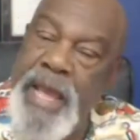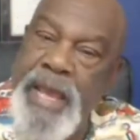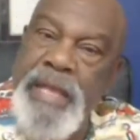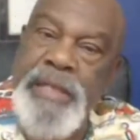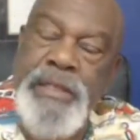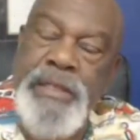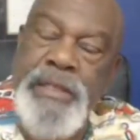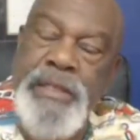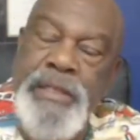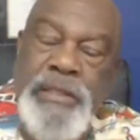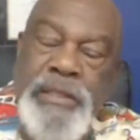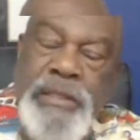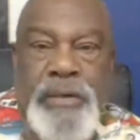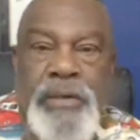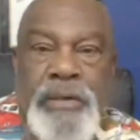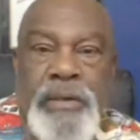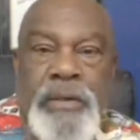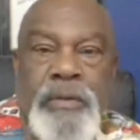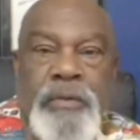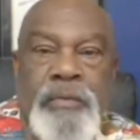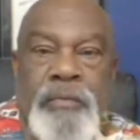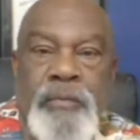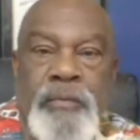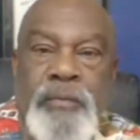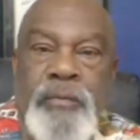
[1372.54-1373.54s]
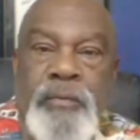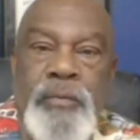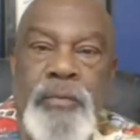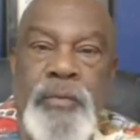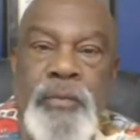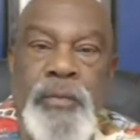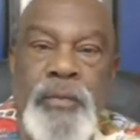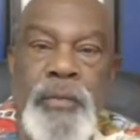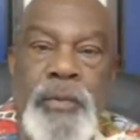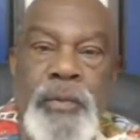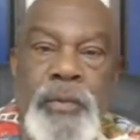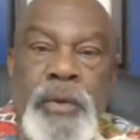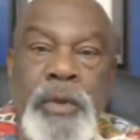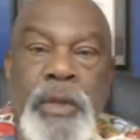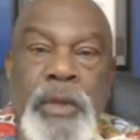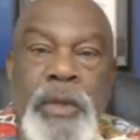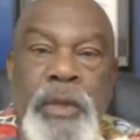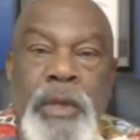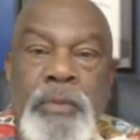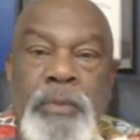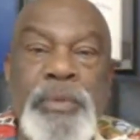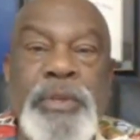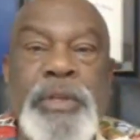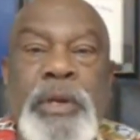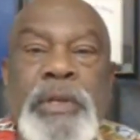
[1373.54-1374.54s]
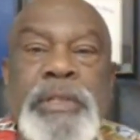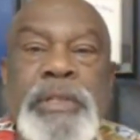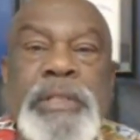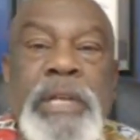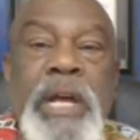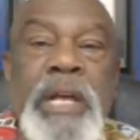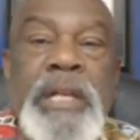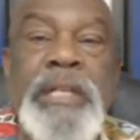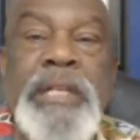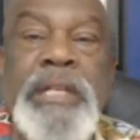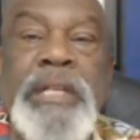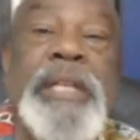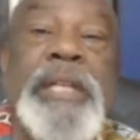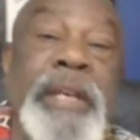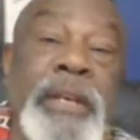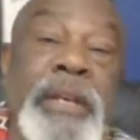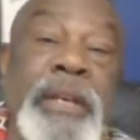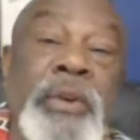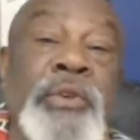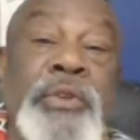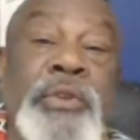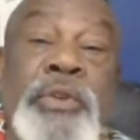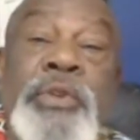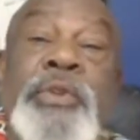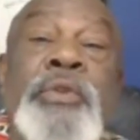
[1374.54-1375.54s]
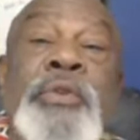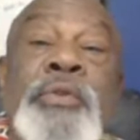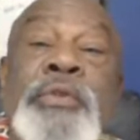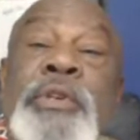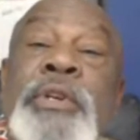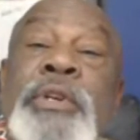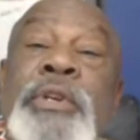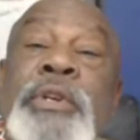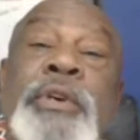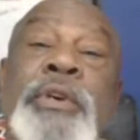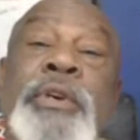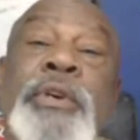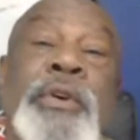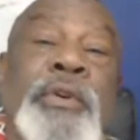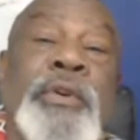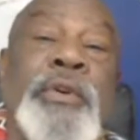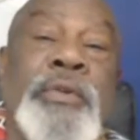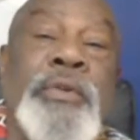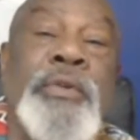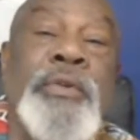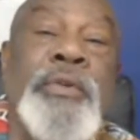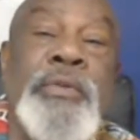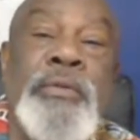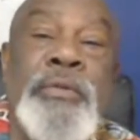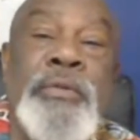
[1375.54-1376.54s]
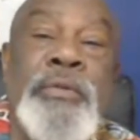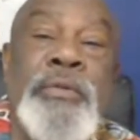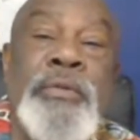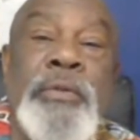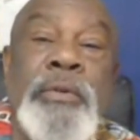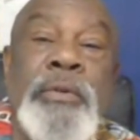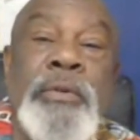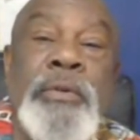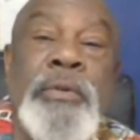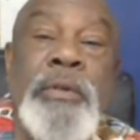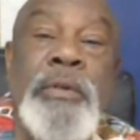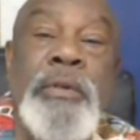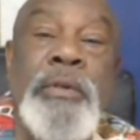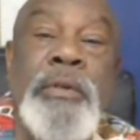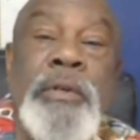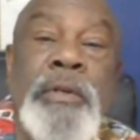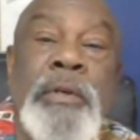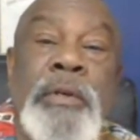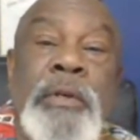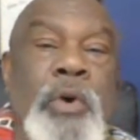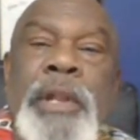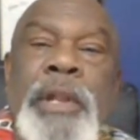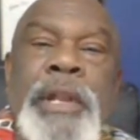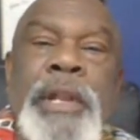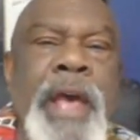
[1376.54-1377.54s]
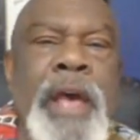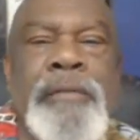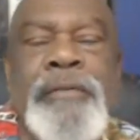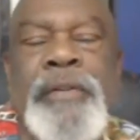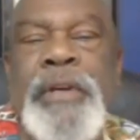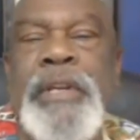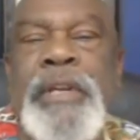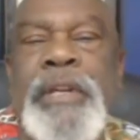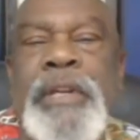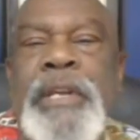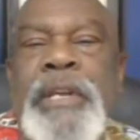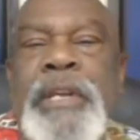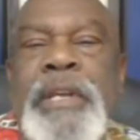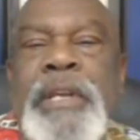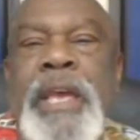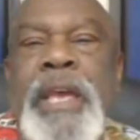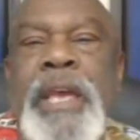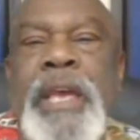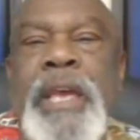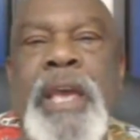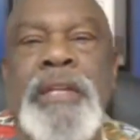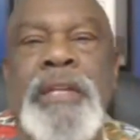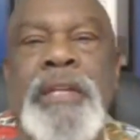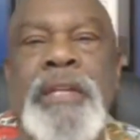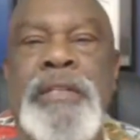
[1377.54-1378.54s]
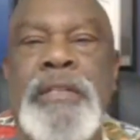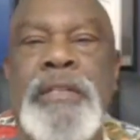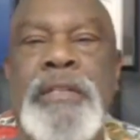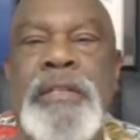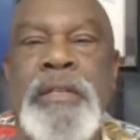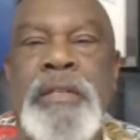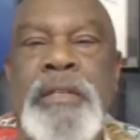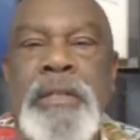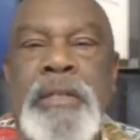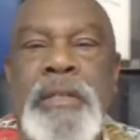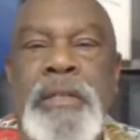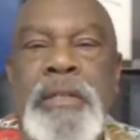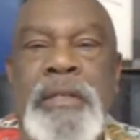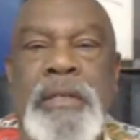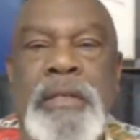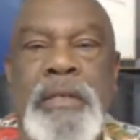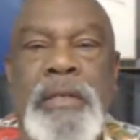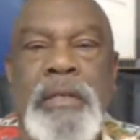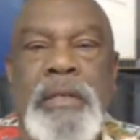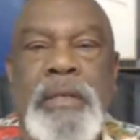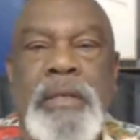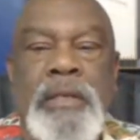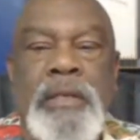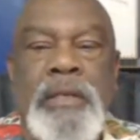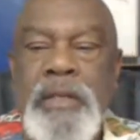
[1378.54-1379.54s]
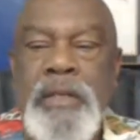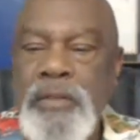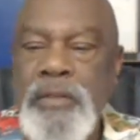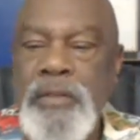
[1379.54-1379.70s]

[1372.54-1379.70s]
Because until you do, you will never catch. You will never catch.